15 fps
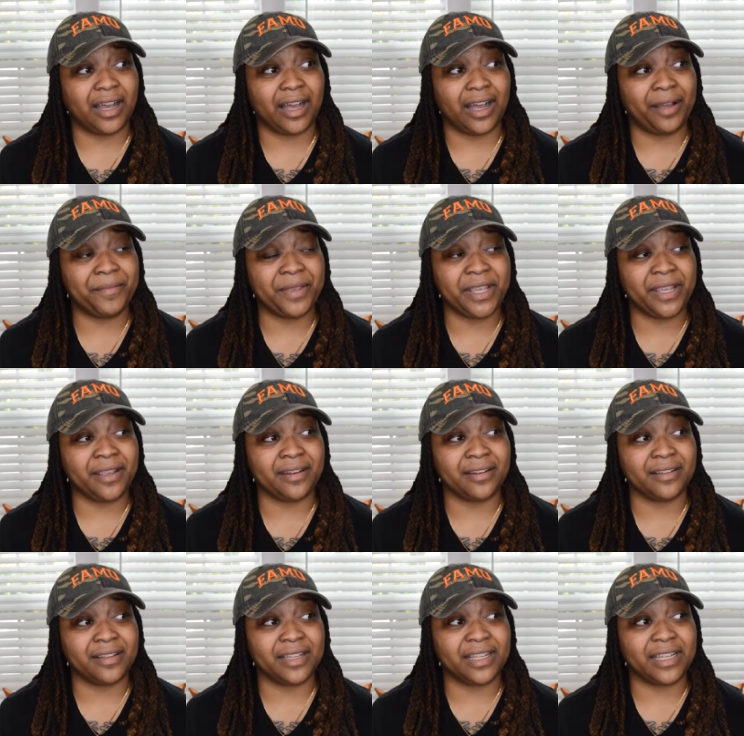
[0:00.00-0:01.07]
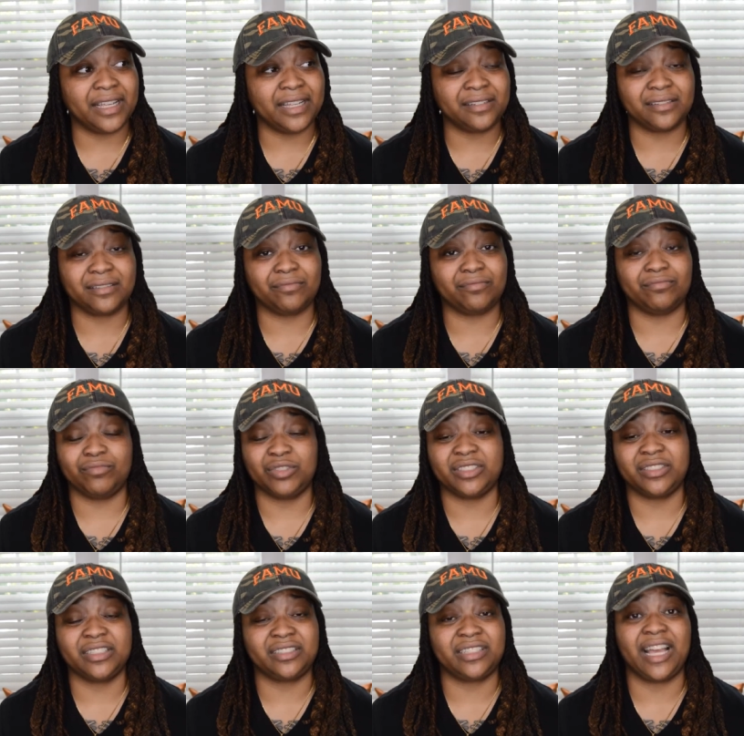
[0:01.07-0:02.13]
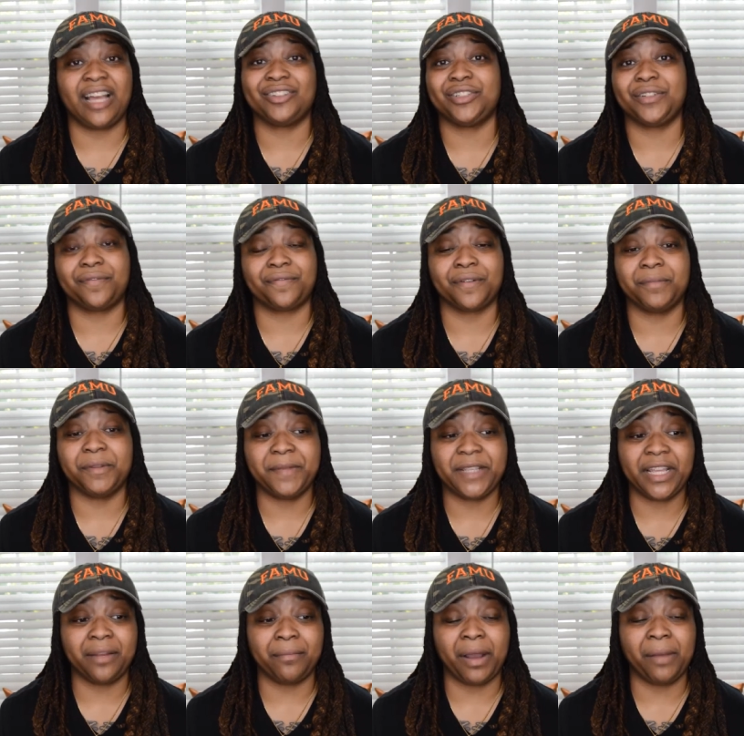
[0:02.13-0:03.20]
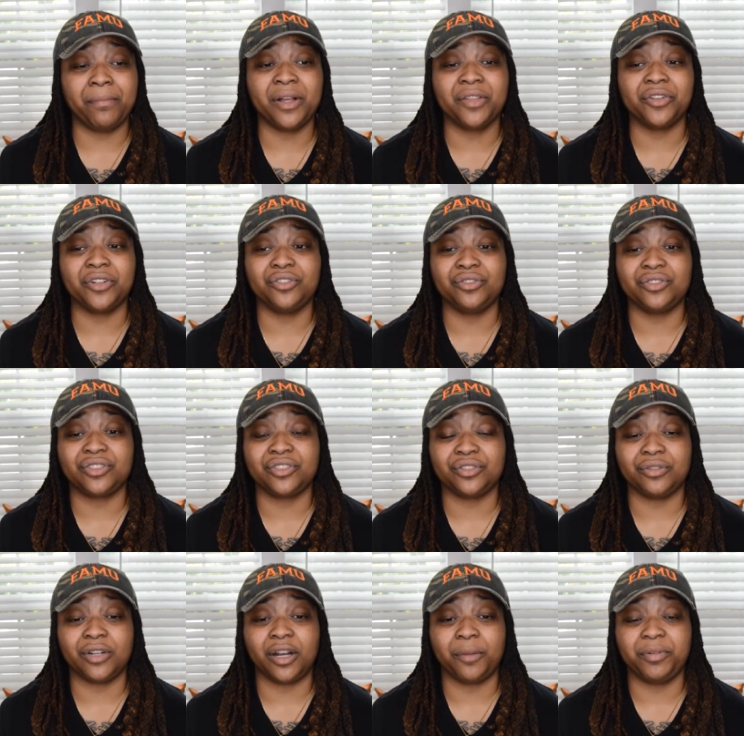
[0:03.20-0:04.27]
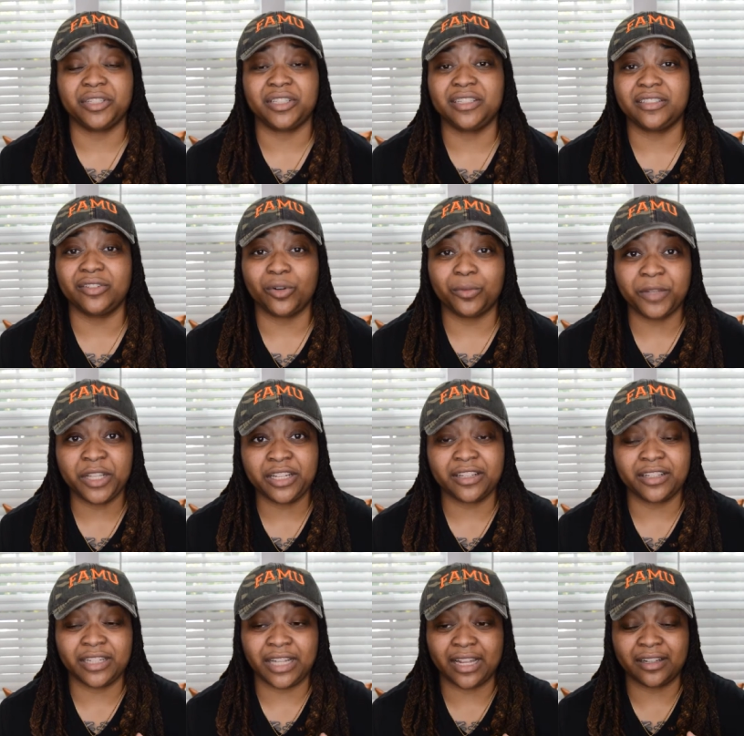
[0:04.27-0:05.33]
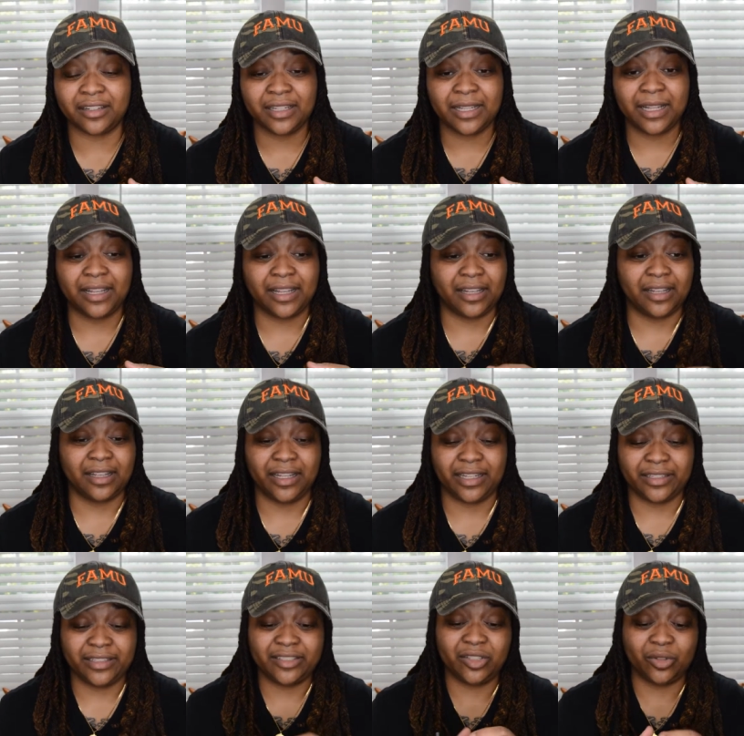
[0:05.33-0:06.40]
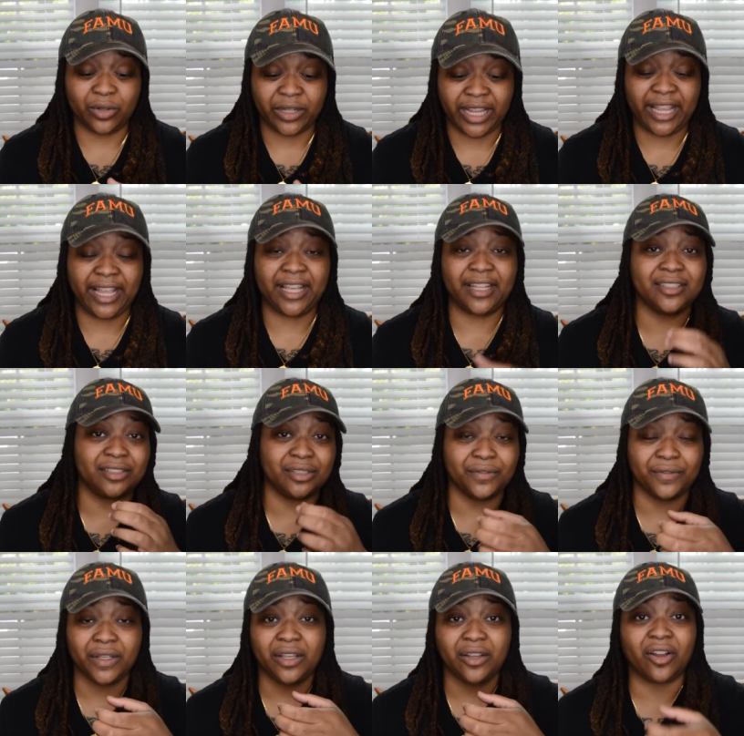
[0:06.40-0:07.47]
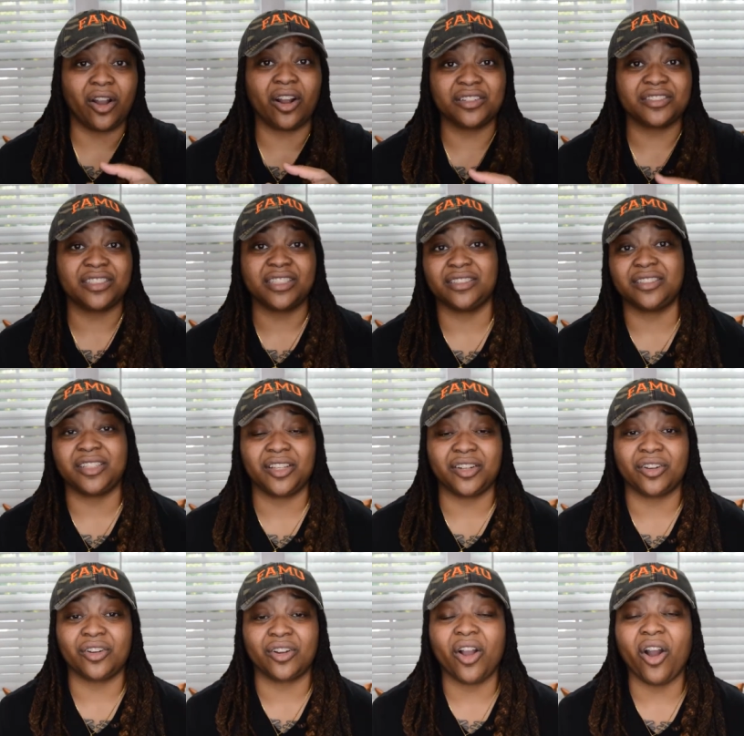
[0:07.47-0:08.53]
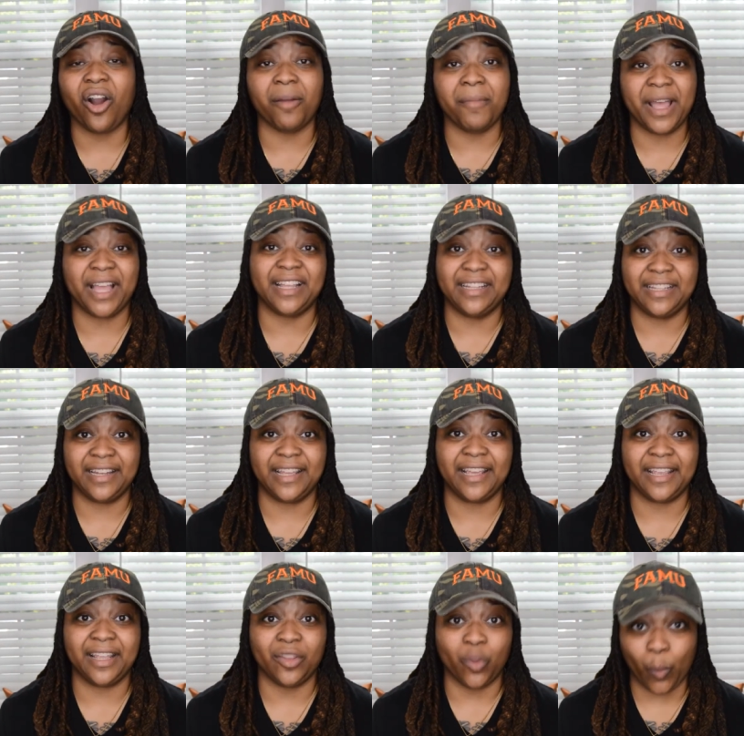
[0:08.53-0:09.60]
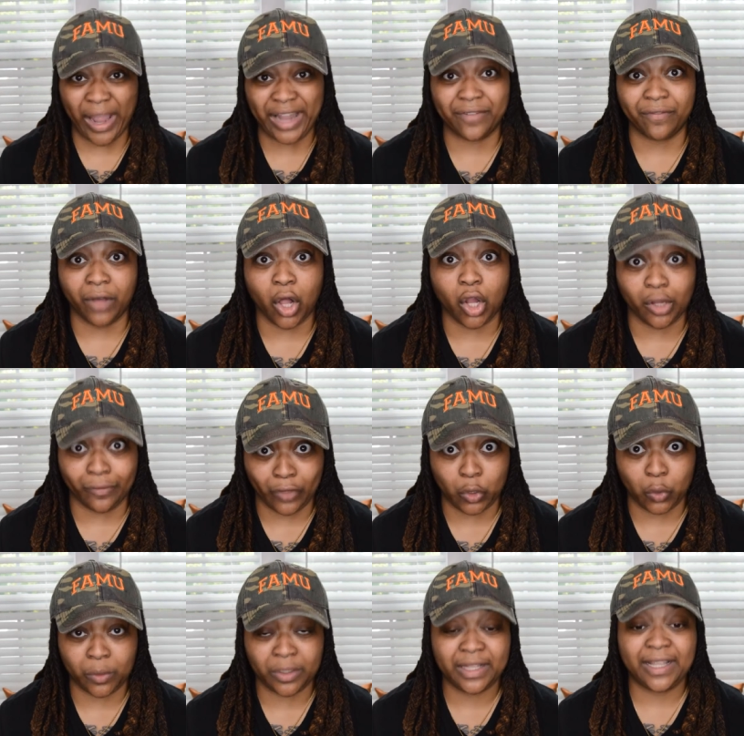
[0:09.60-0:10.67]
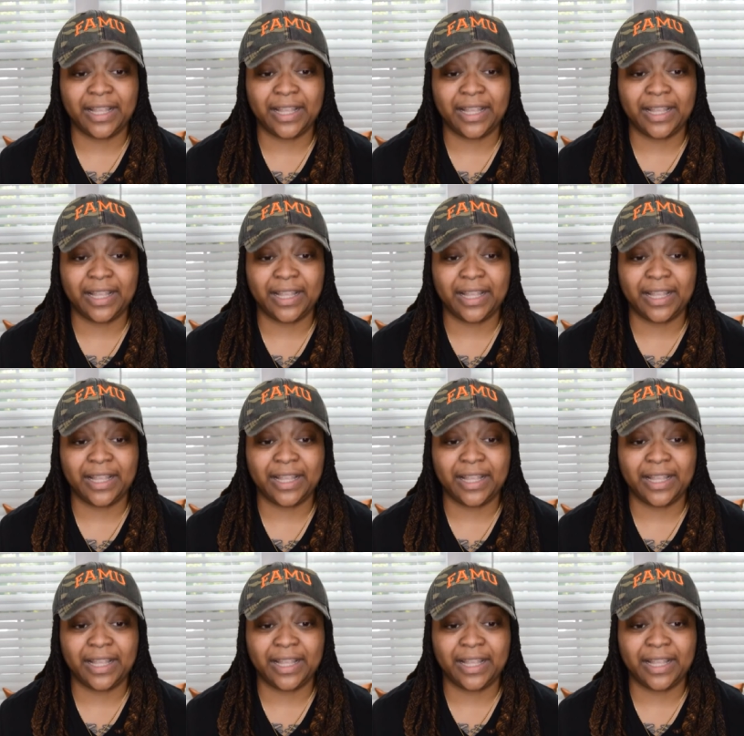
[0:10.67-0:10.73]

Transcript: I mean, it was nostalgic from the beginning. My mother used to put these little pina colada, these little cans of car scents in her car back in the day, in the white Volvo.